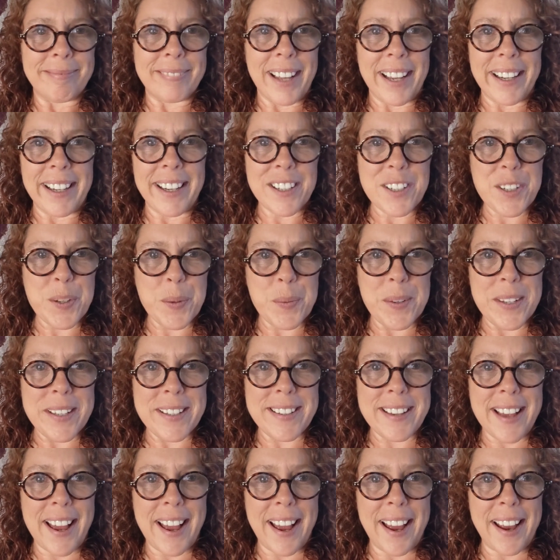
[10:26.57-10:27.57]
I guess you would
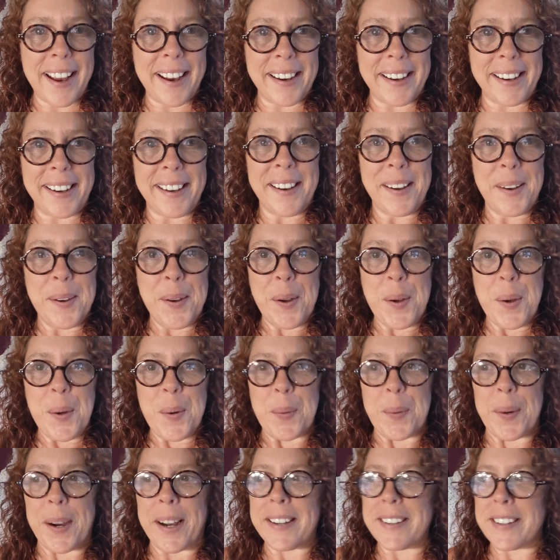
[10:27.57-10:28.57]
say,
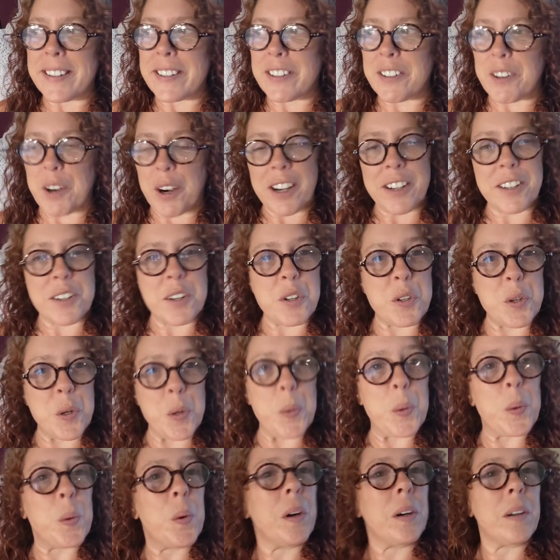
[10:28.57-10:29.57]
where I just start to
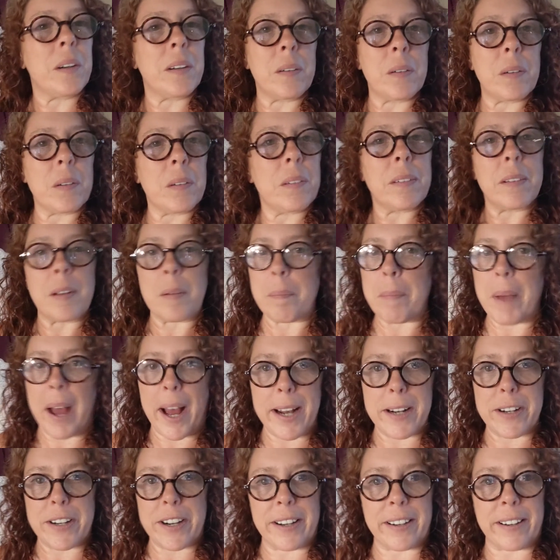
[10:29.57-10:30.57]
do the
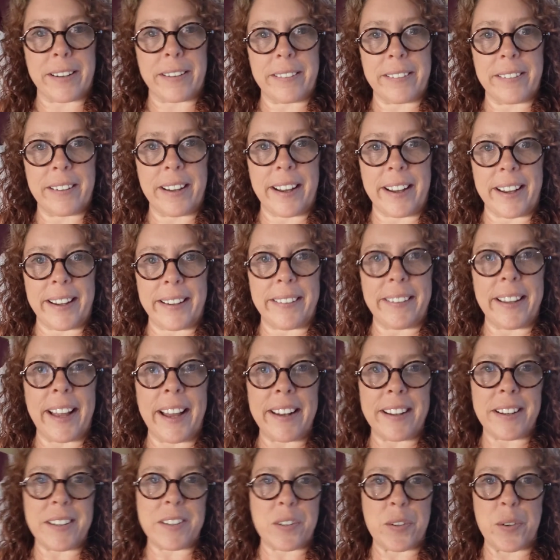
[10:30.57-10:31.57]
magic and
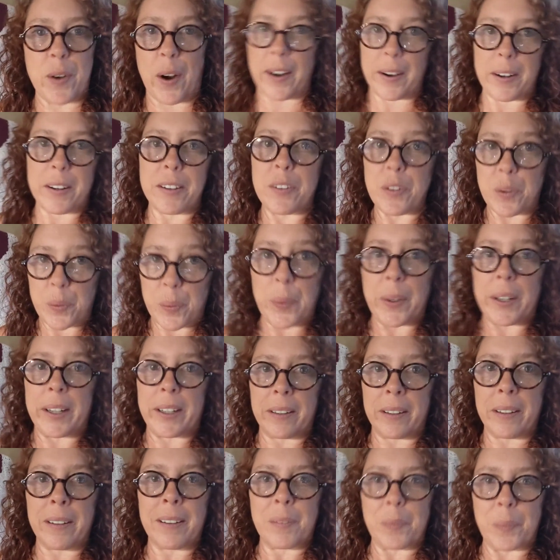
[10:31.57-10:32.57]
let it start
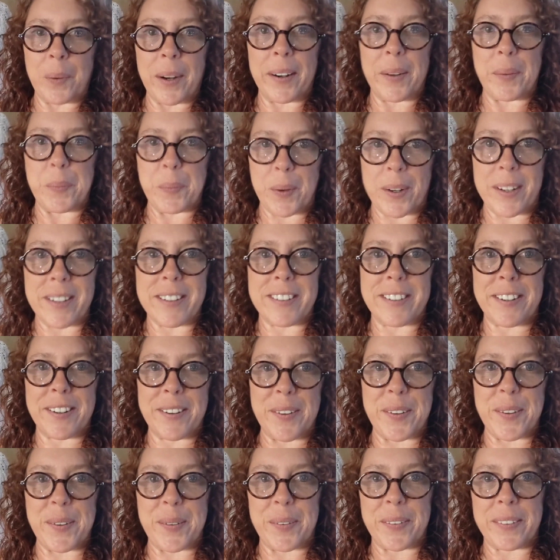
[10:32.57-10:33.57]
doing what it wants to
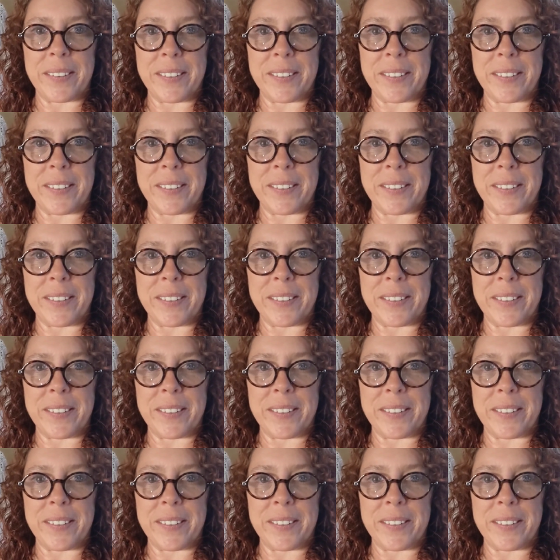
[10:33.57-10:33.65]
do.